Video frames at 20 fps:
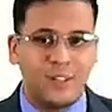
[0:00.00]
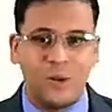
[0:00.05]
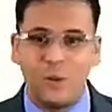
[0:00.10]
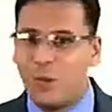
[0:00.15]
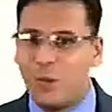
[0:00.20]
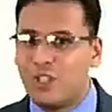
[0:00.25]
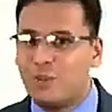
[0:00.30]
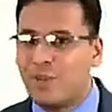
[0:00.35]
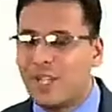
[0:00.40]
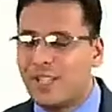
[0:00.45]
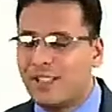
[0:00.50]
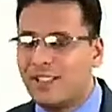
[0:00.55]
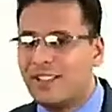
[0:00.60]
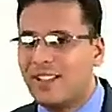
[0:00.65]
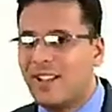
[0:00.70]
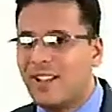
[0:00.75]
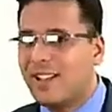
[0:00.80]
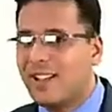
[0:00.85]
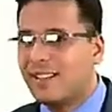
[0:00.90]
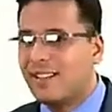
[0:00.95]
which means
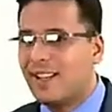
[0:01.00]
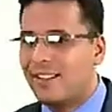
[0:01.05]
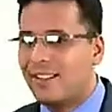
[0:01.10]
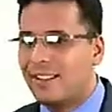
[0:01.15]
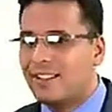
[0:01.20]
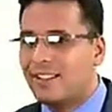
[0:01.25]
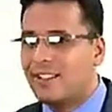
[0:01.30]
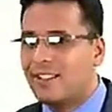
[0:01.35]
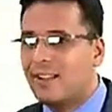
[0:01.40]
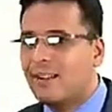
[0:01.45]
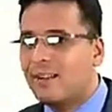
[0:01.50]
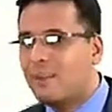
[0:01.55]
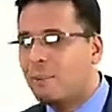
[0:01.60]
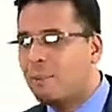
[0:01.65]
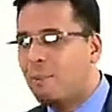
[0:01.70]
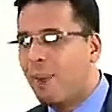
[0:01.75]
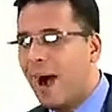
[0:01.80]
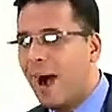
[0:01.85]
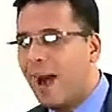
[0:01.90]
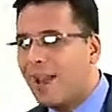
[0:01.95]
that it's a
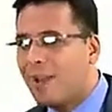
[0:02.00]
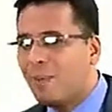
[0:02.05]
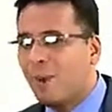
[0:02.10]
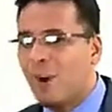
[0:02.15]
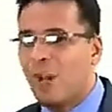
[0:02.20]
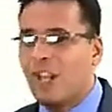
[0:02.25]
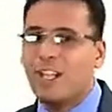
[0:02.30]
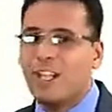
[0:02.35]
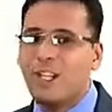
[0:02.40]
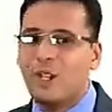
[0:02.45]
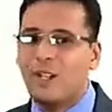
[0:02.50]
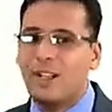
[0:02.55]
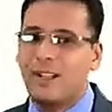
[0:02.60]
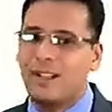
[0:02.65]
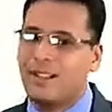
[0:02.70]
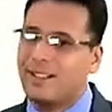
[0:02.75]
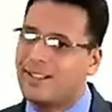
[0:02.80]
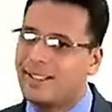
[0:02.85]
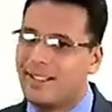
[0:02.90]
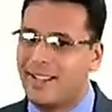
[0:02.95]
bimolecular
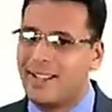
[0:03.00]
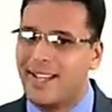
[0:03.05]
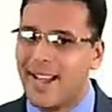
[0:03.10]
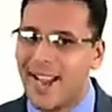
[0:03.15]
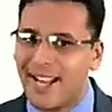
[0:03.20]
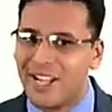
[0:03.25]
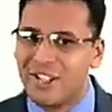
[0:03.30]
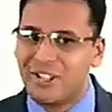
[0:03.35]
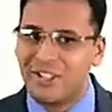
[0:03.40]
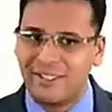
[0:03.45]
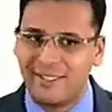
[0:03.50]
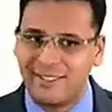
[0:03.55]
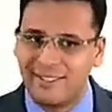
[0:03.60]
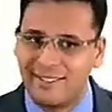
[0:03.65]
reaction.